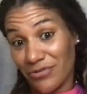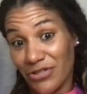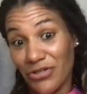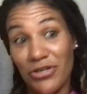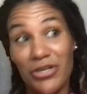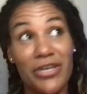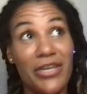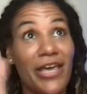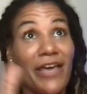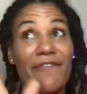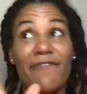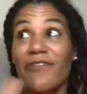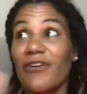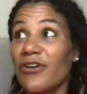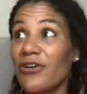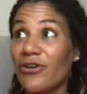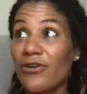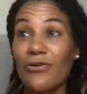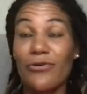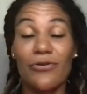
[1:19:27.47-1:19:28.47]
You
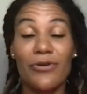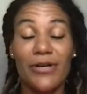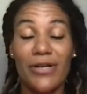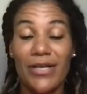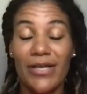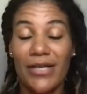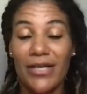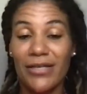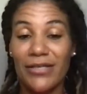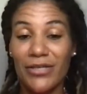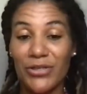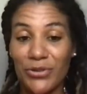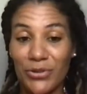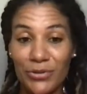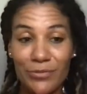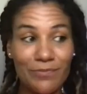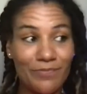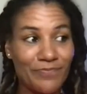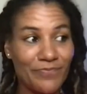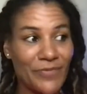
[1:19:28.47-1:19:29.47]
never know you
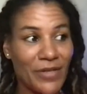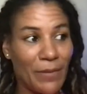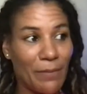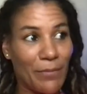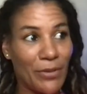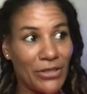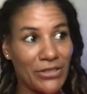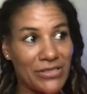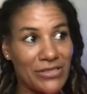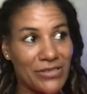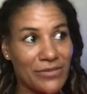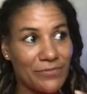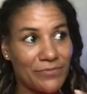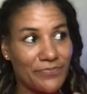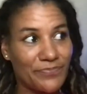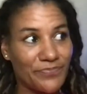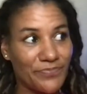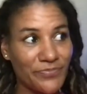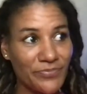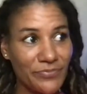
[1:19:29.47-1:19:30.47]
know but
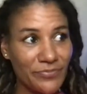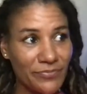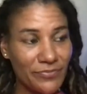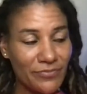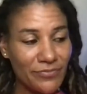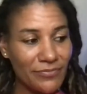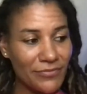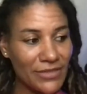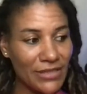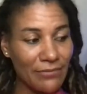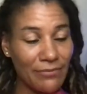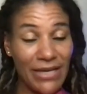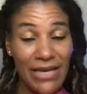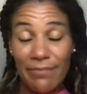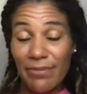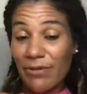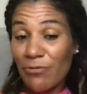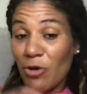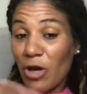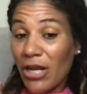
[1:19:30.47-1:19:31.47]

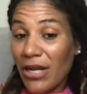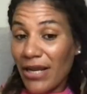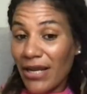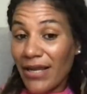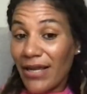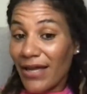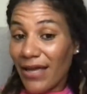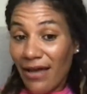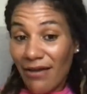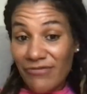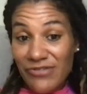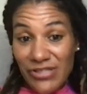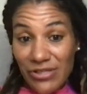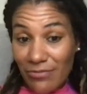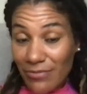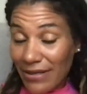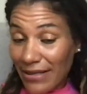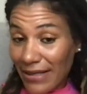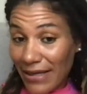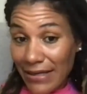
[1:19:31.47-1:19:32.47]
maybe one day i have
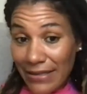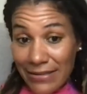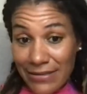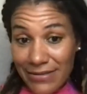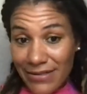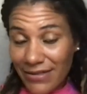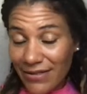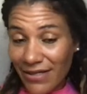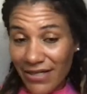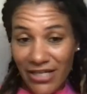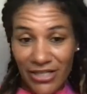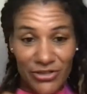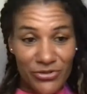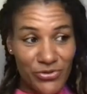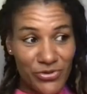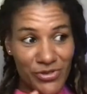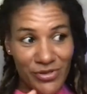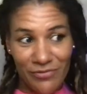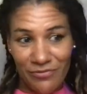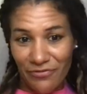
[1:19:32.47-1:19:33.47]
some land and i can do
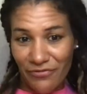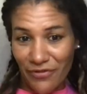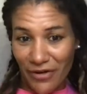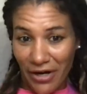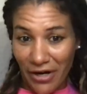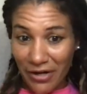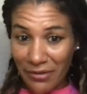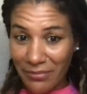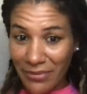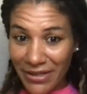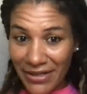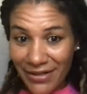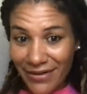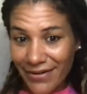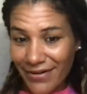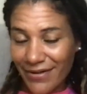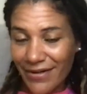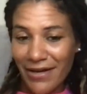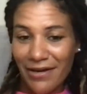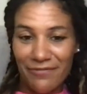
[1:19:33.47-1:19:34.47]
some farming
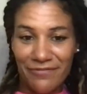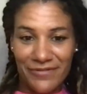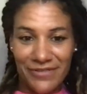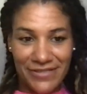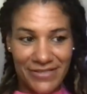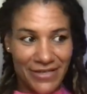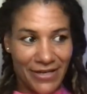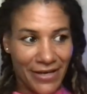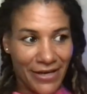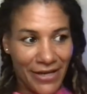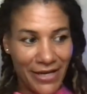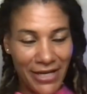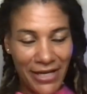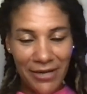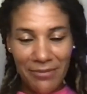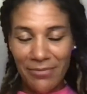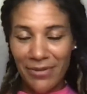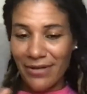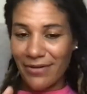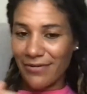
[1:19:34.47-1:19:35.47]
and i have the
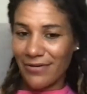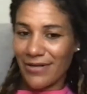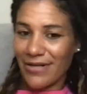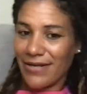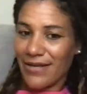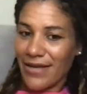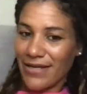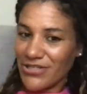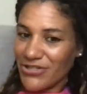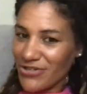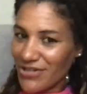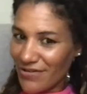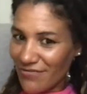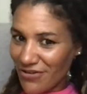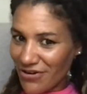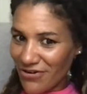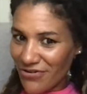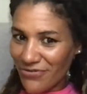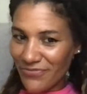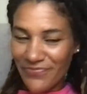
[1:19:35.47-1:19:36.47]
time and all of that you
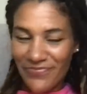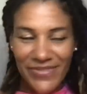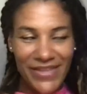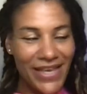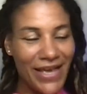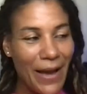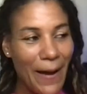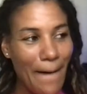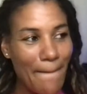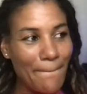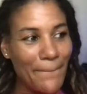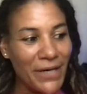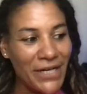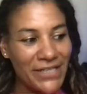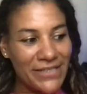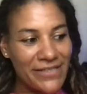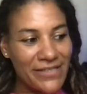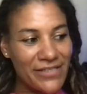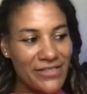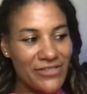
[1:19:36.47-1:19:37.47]
never know
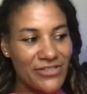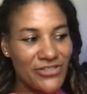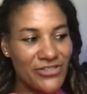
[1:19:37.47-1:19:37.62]
but